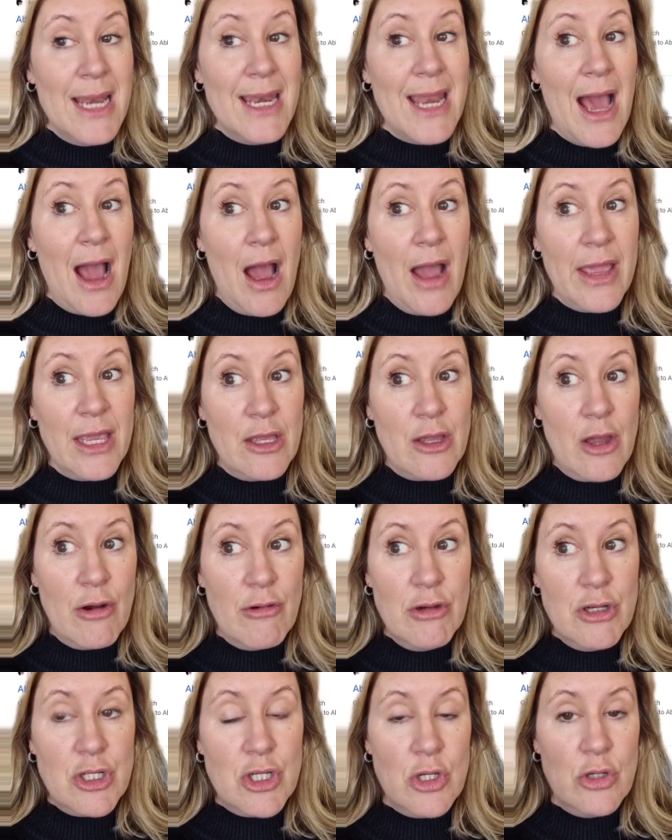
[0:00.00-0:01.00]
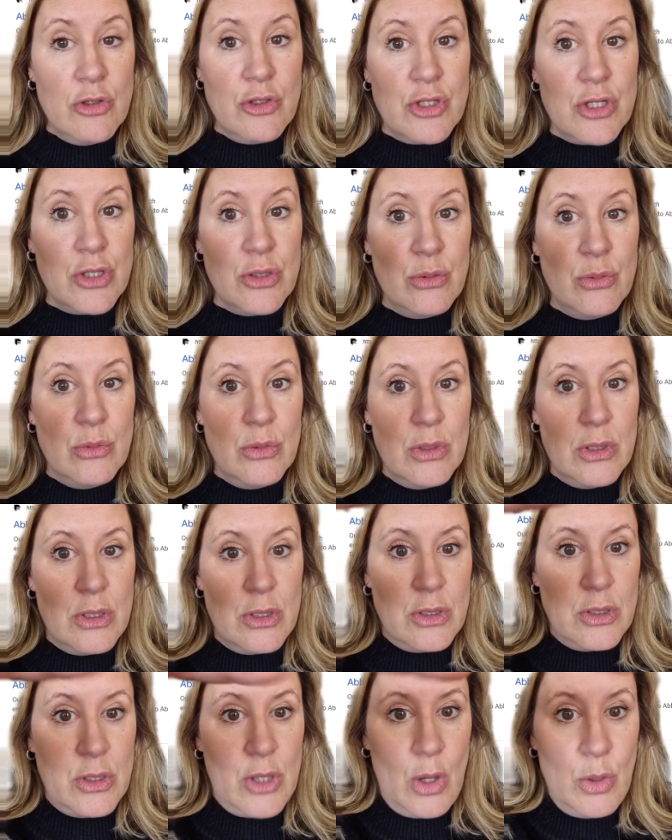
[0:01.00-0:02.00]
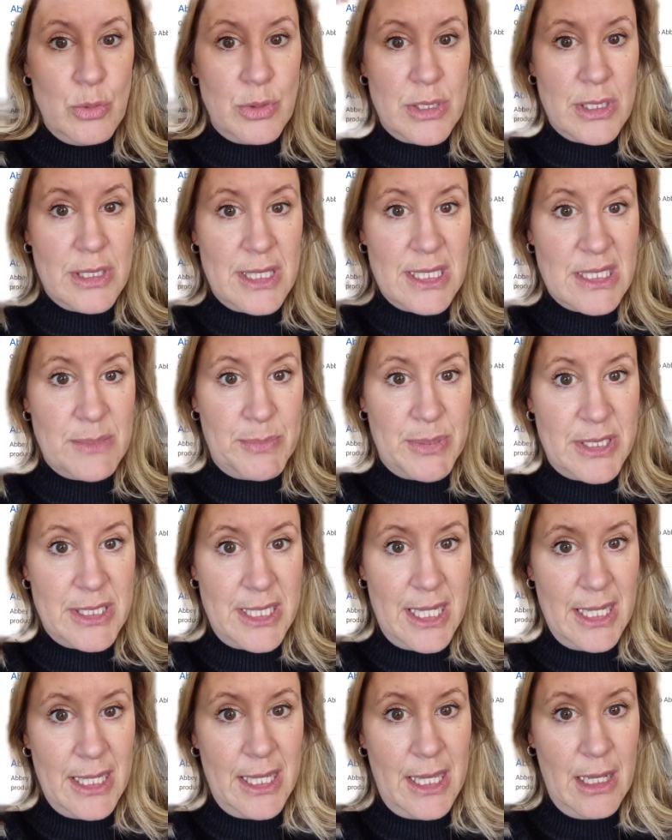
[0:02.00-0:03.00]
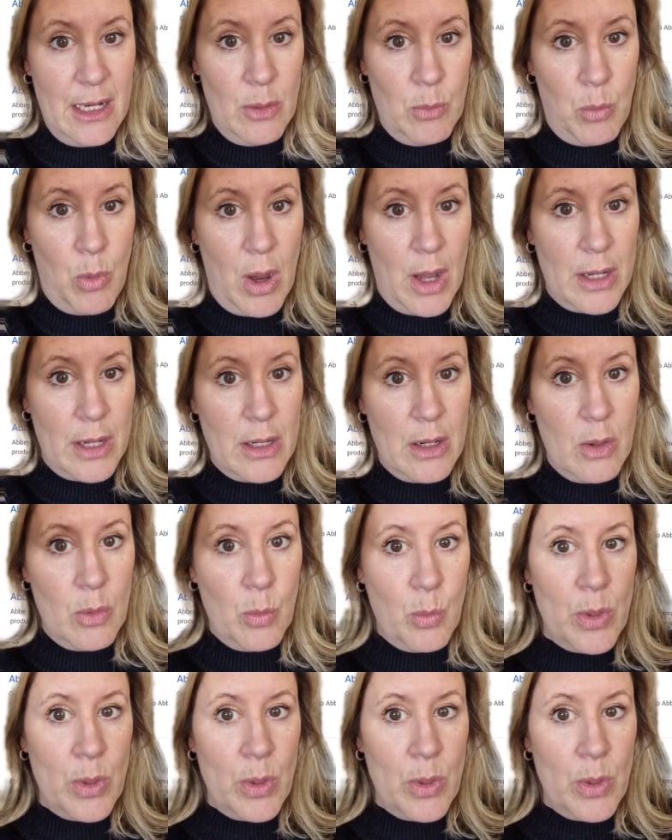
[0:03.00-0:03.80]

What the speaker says: Now, I encourage you to go to this particular one,